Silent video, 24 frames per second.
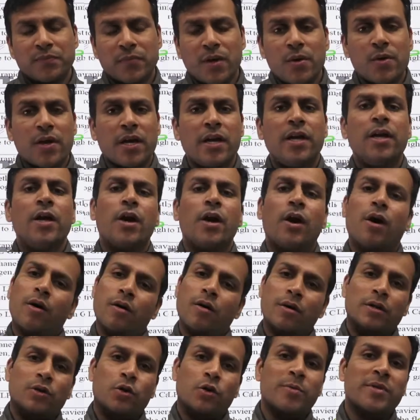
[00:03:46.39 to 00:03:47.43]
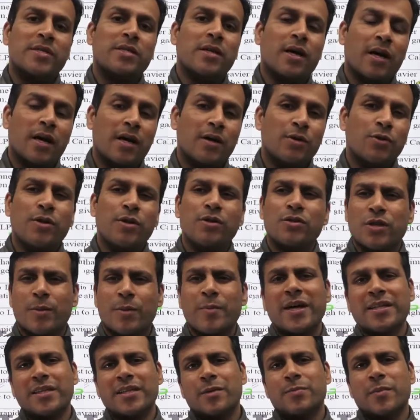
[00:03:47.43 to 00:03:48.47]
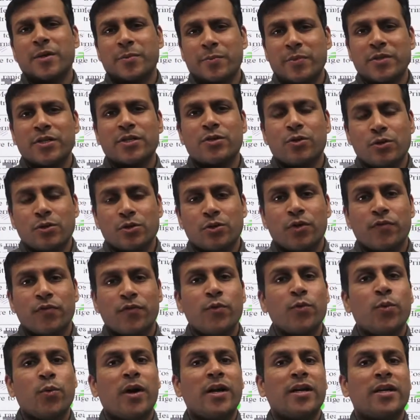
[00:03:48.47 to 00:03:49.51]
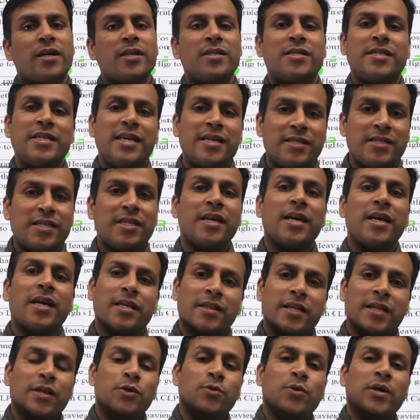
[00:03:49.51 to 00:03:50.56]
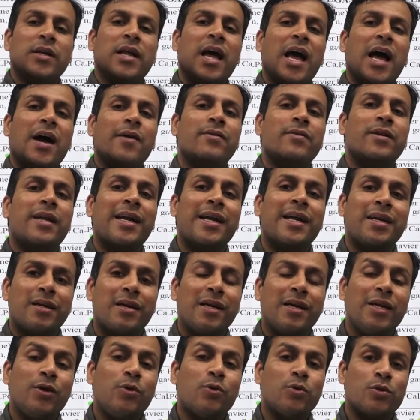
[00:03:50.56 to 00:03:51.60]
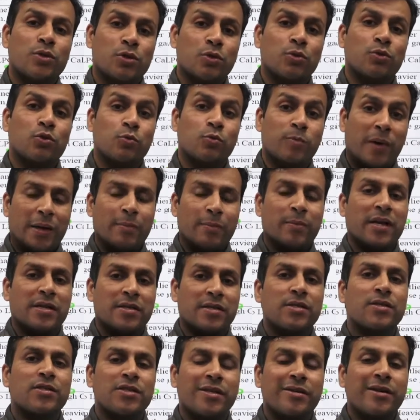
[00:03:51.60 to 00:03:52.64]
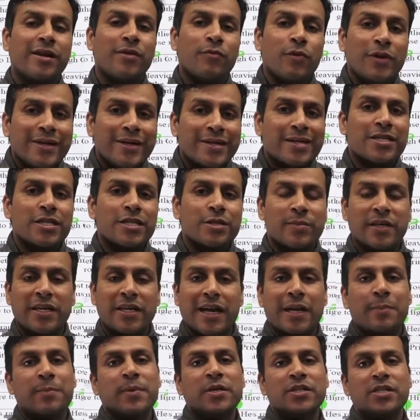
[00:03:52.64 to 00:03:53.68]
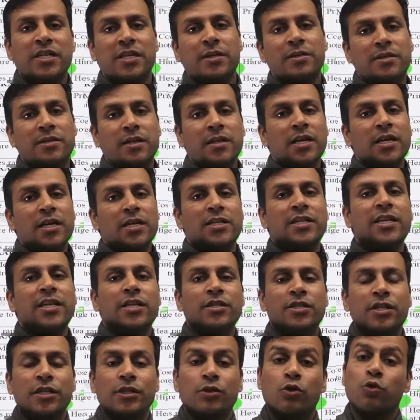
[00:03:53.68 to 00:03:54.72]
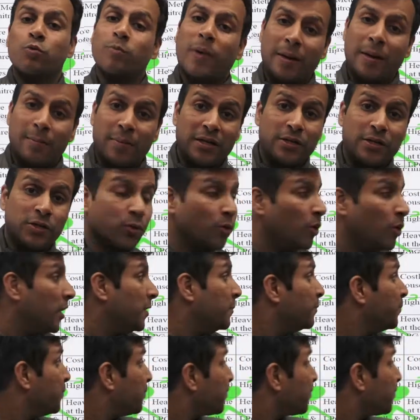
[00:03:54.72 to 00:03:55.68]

Okay, or some other purposes also. If you want CNG, then you can have direct link also through pipelines. Generally we transmit LPG and CNG through pipelines only.